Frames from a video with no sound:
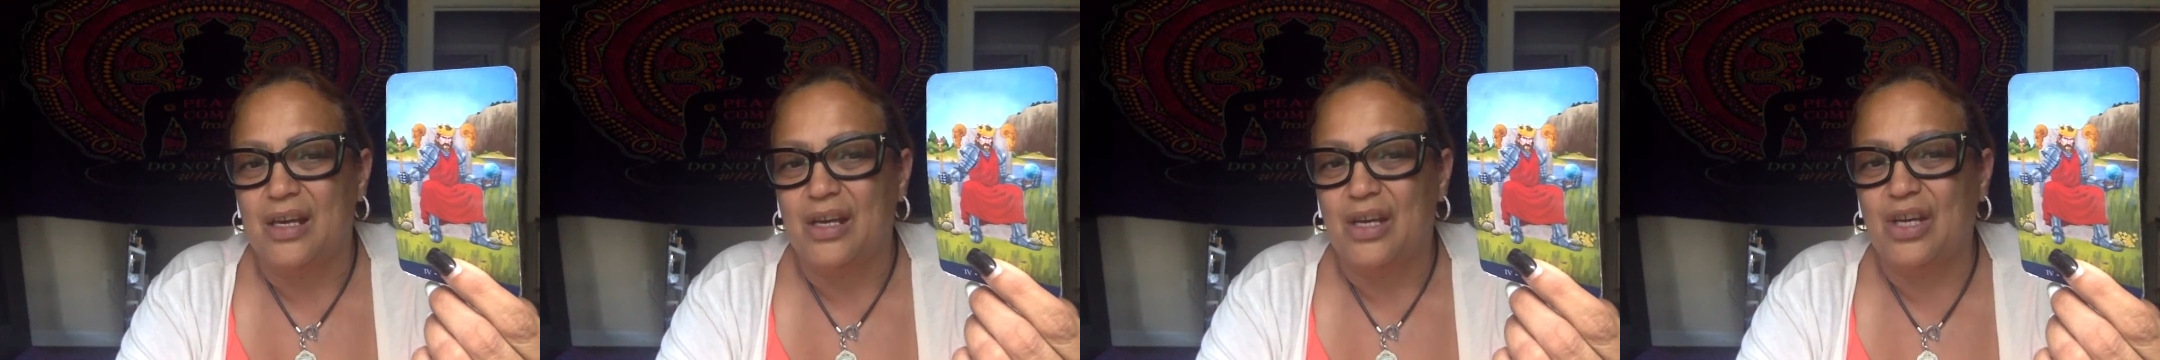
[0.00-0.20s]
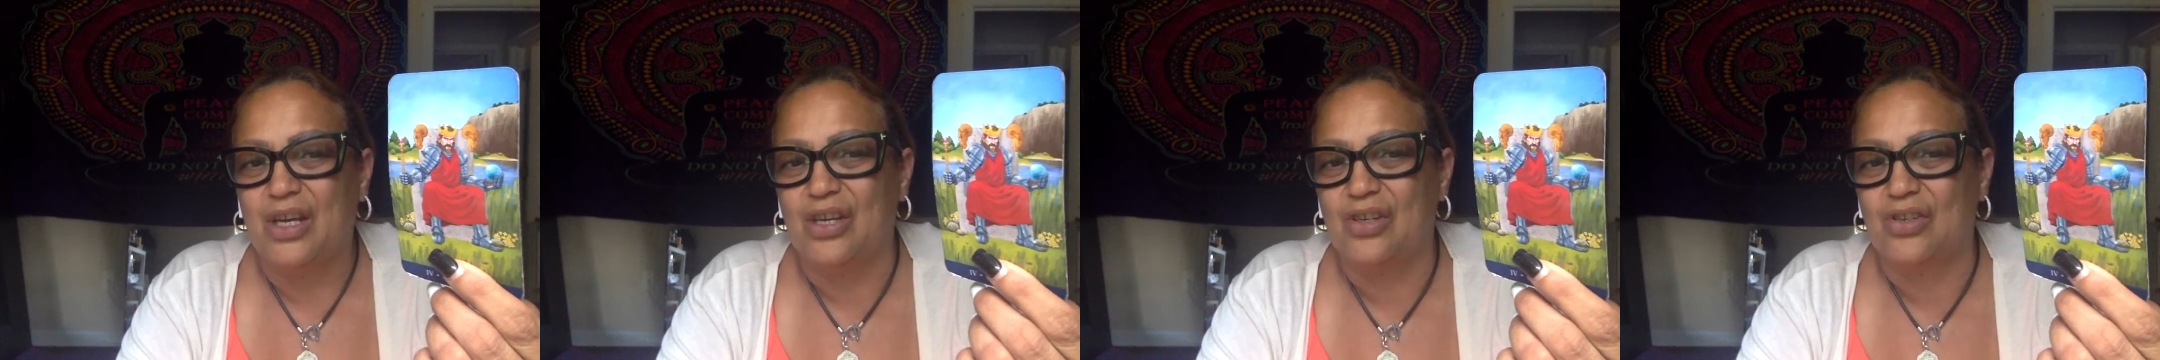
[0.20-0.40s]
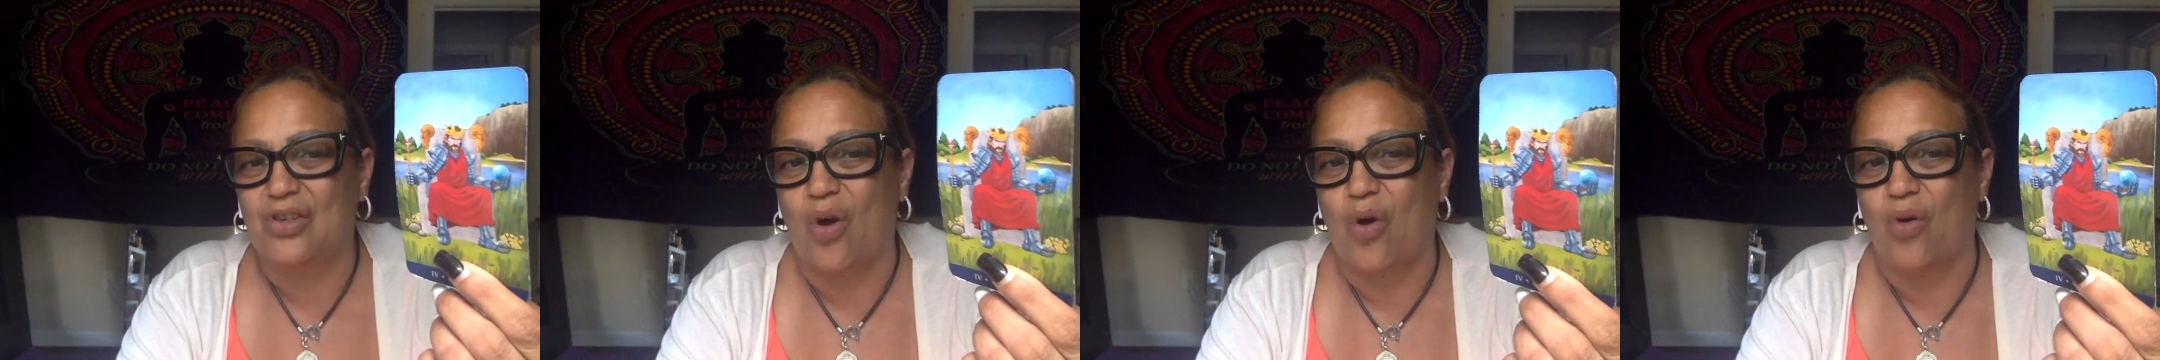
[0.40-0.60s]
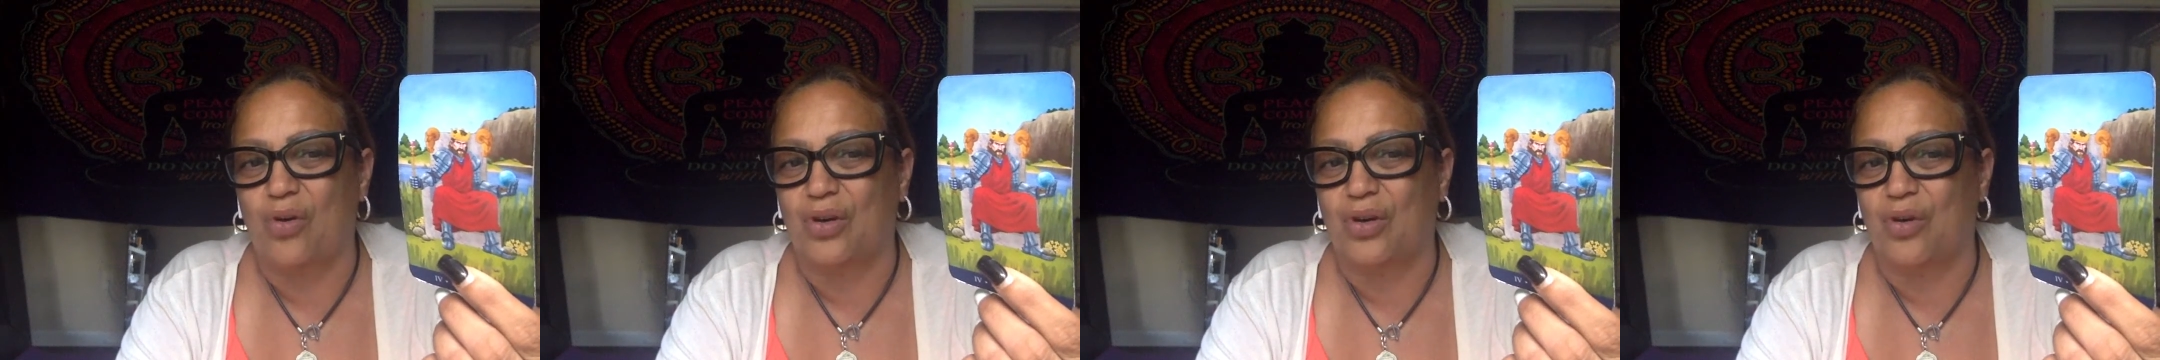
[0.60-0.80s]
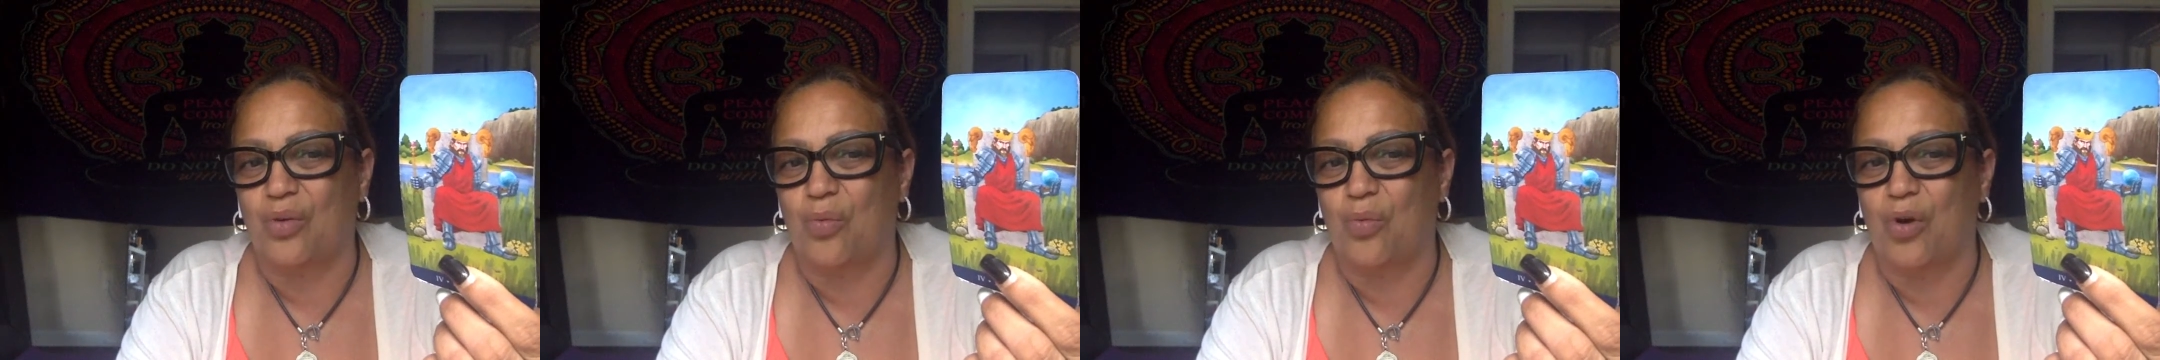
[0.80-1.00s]
he's
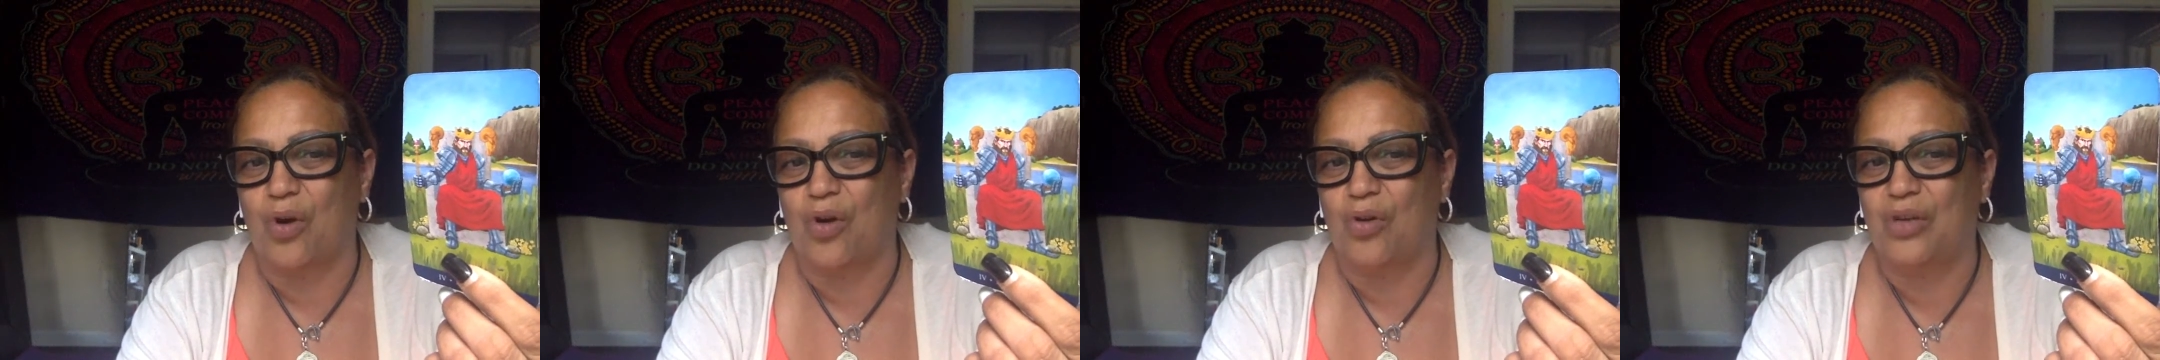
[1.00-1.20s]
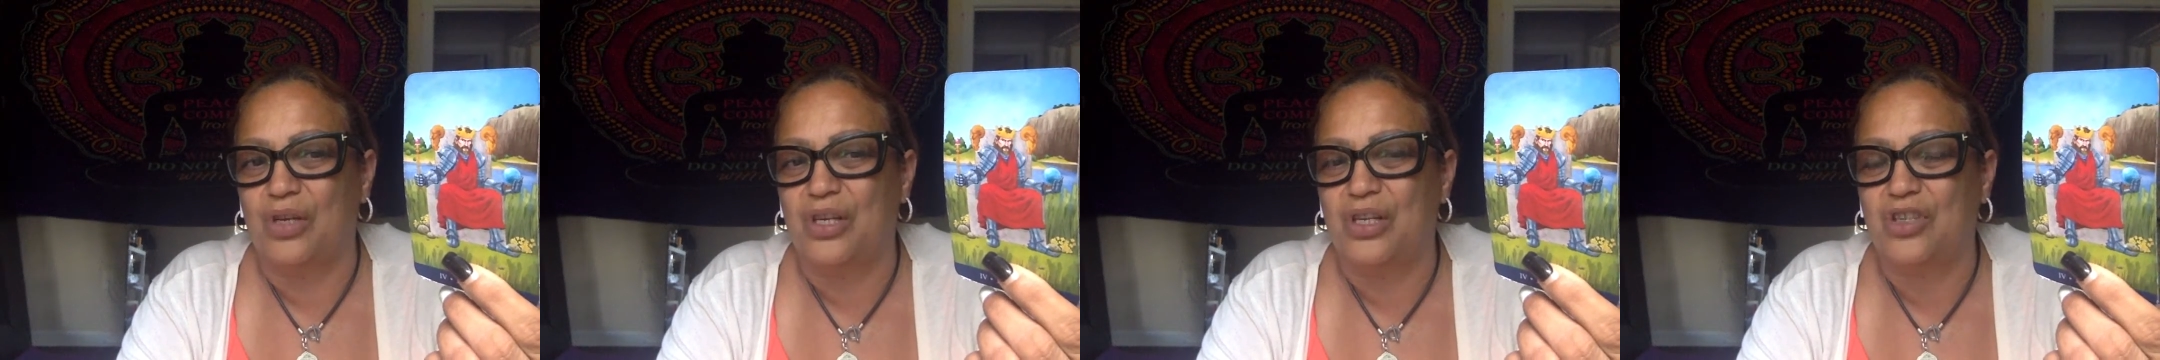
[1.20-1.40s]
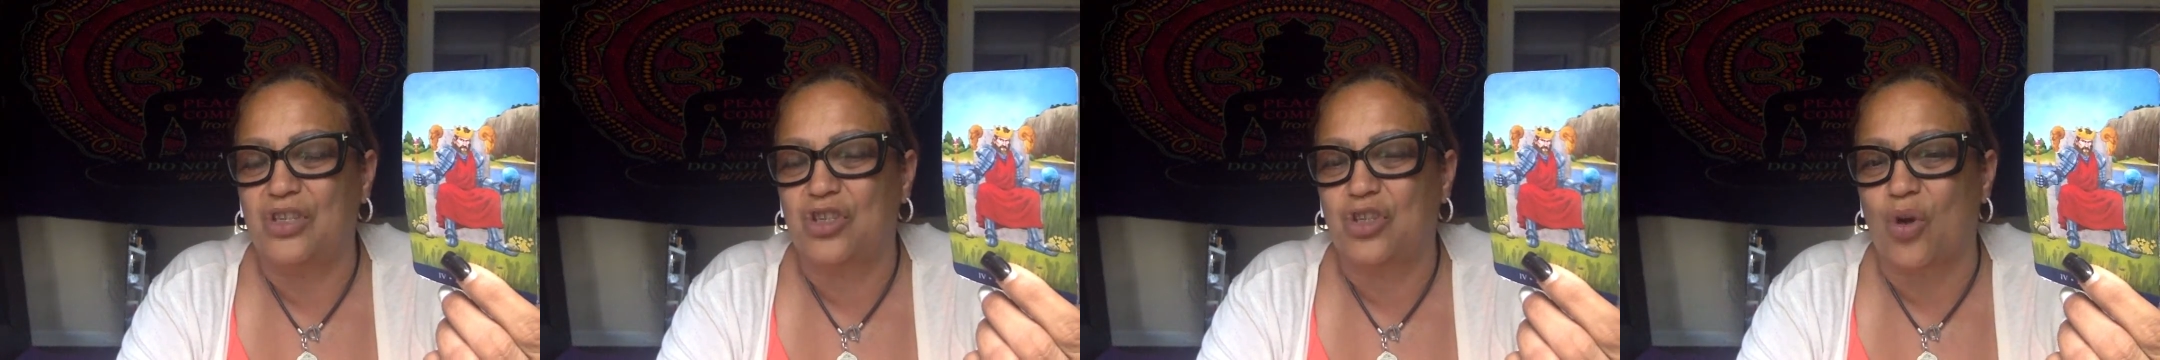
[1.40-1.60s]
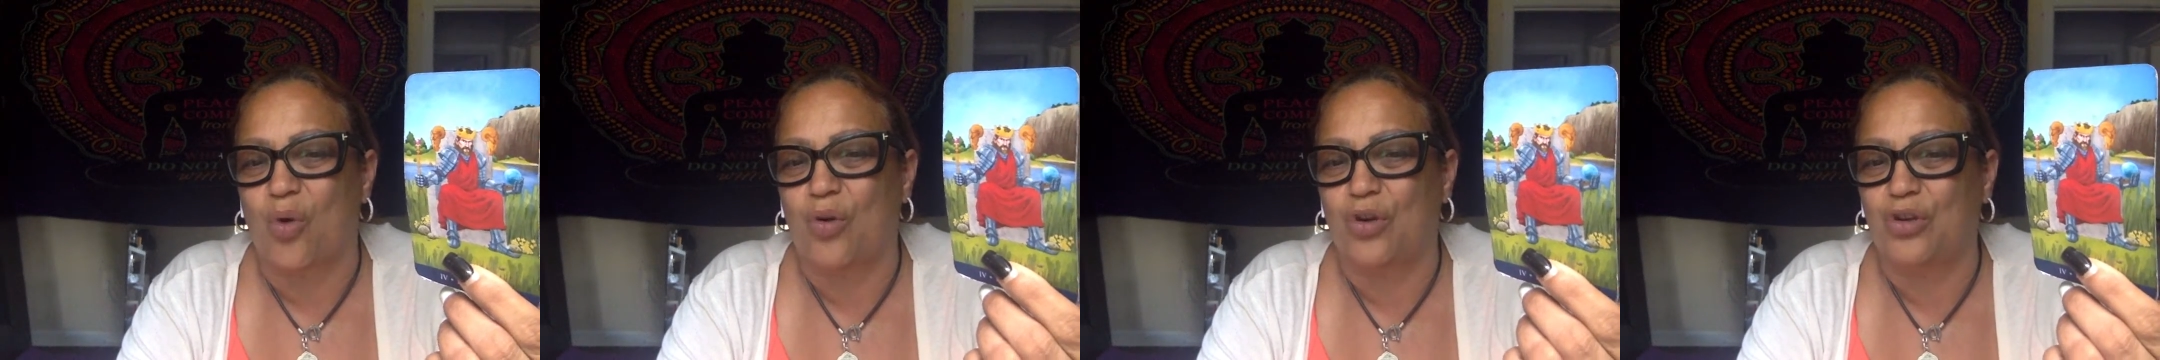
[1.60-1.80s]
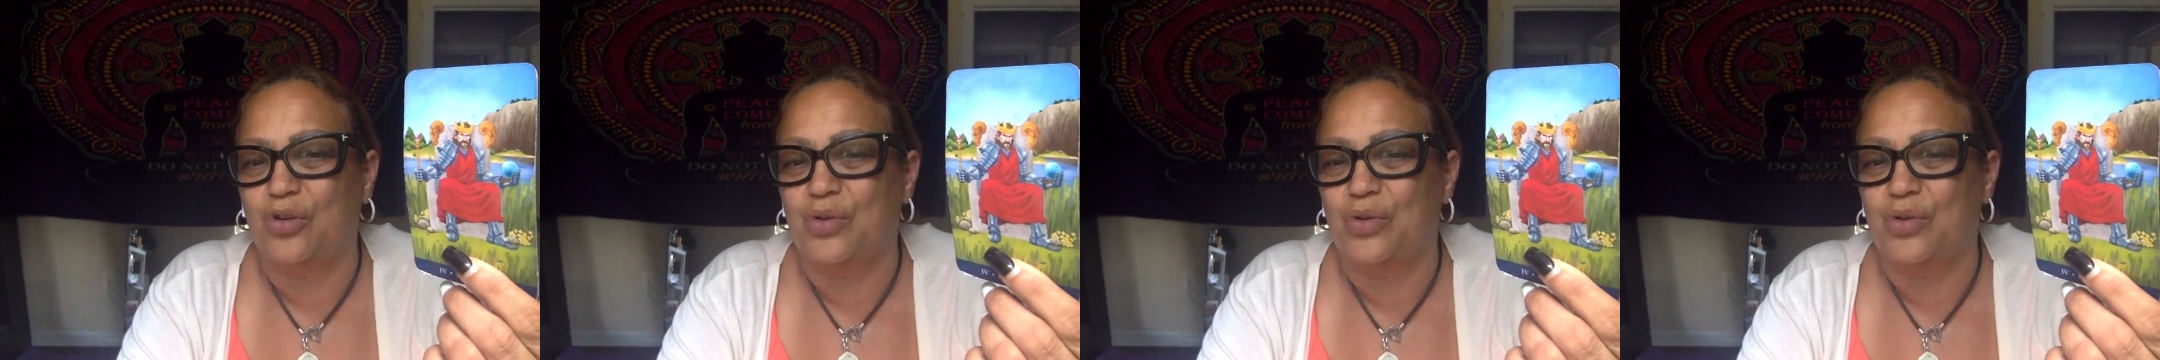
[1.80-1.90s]
holding the world he's showing